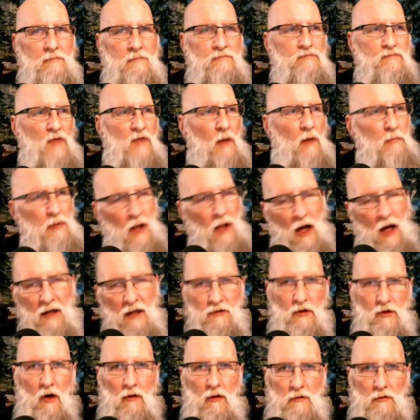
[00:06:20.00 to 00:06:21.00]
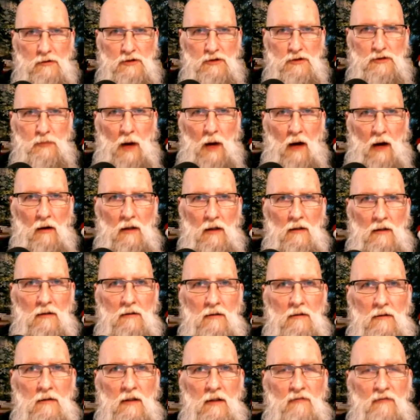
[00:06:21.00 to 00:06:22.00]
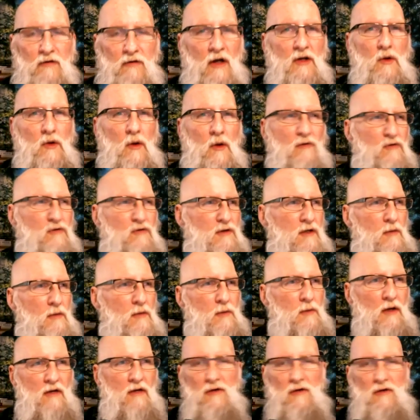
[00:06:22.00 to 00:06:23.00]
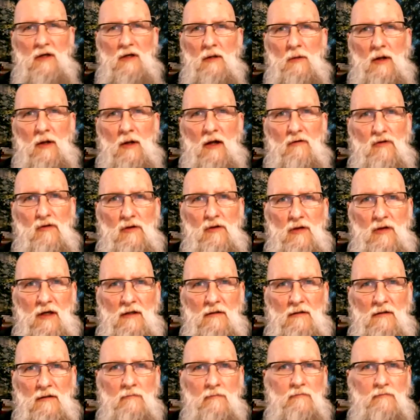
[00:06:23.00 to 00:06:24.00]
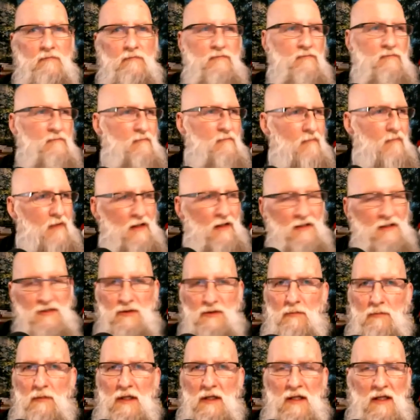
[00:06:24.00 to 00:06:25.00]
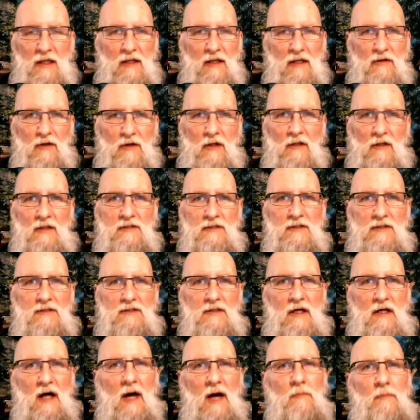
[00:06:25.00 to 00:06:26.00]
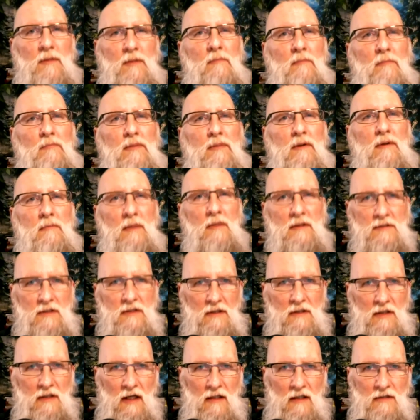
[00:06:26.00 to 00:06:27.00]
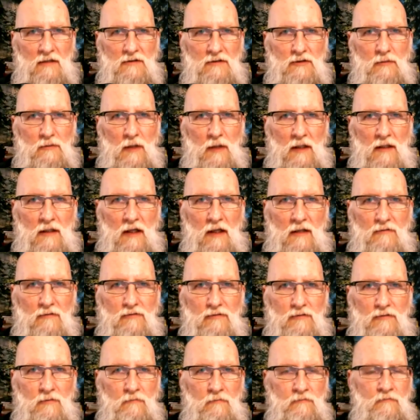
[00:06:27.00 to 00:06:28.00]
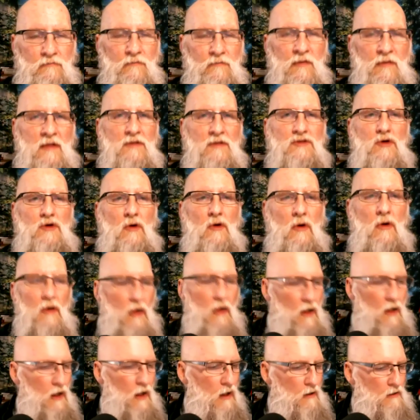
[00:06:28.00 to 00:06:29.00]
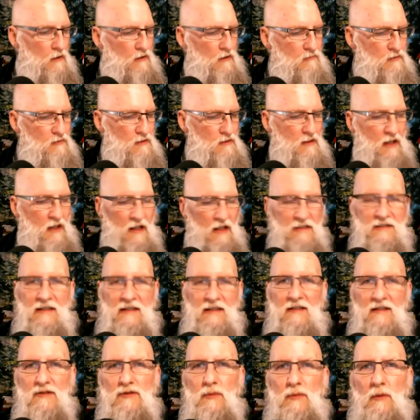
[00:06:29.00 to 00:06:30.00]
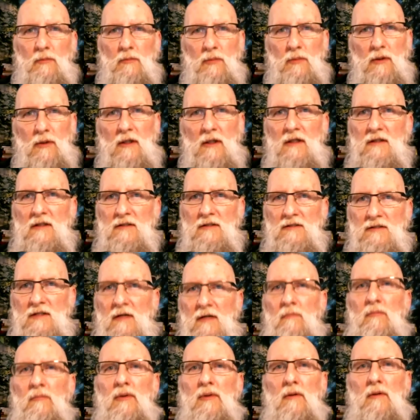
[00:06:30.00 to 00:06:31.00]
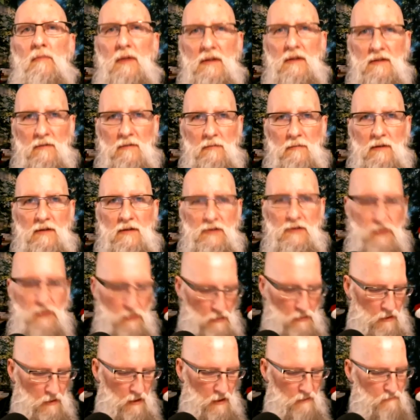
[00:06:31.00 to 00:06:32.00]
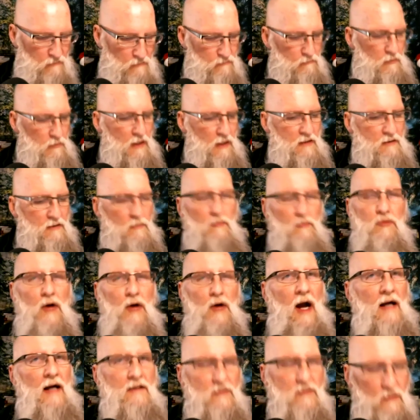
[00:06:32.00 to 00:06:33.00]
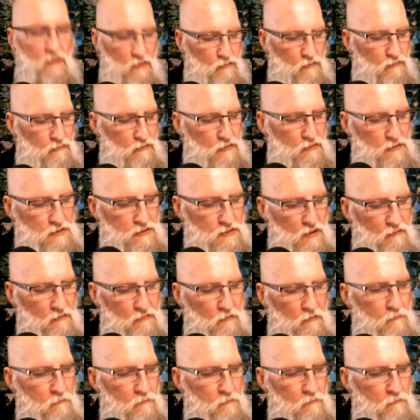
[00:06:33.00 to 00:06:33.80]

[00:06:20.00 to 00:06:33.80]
Applied knowledge is power. If I know everything about everything about everything, that doesn't mean anything unless I'm implementing that into my life. So I'll give you the ideas, but please implement them into your life. Make them practical for yourself.